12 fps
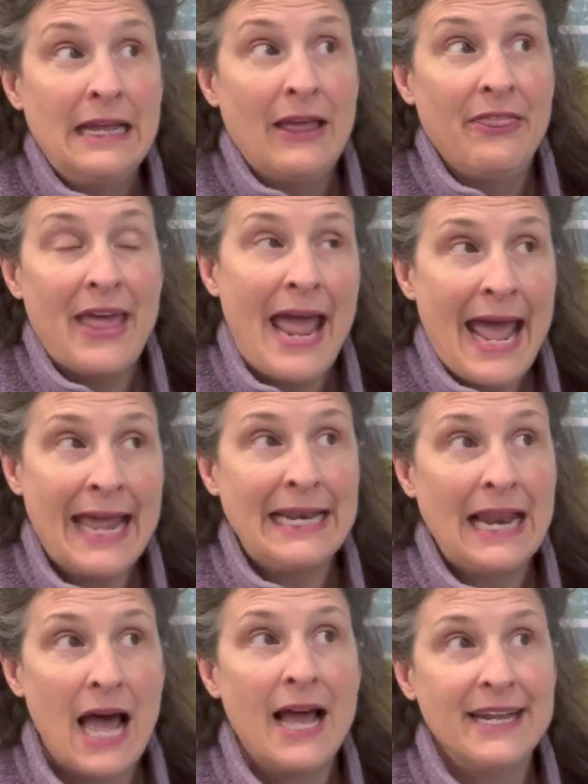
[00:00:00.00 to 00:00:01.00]
the
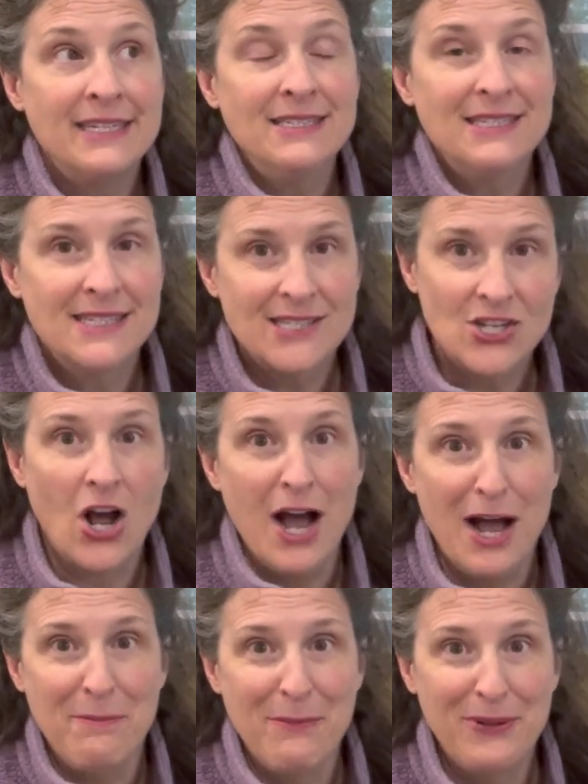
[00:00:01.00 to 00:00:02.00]
headline,
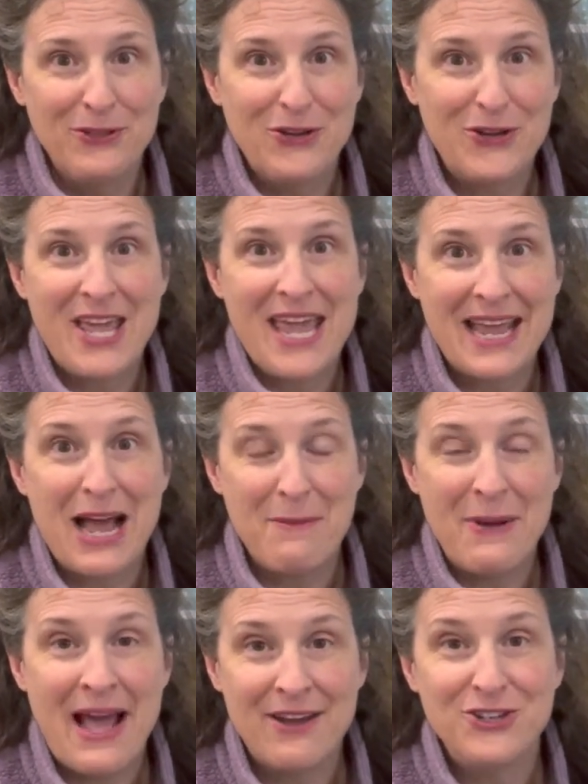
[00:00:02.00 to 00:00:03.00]
"Stop looking up
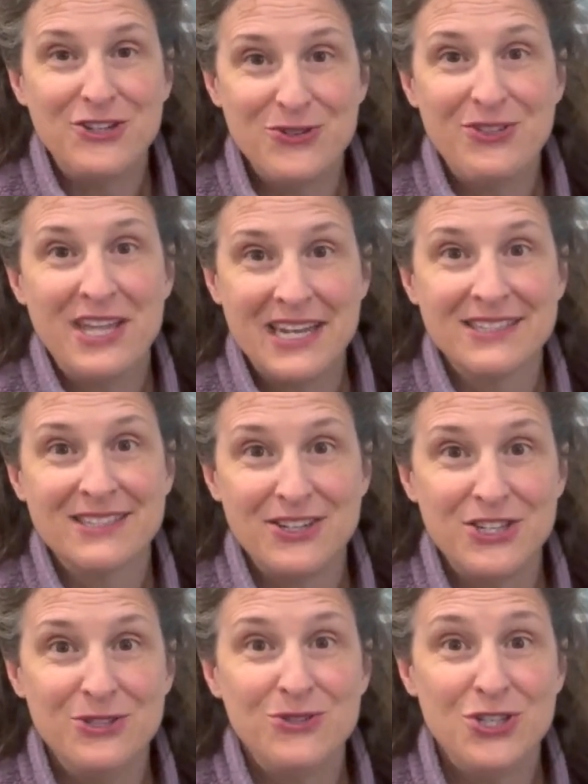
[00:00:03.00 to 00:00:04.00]
how to do things on
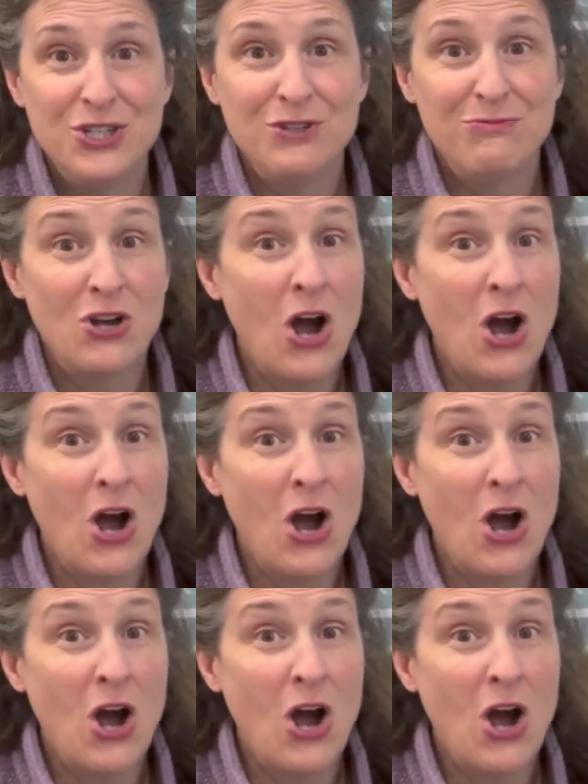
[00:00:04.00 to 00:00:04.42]
YouTube,"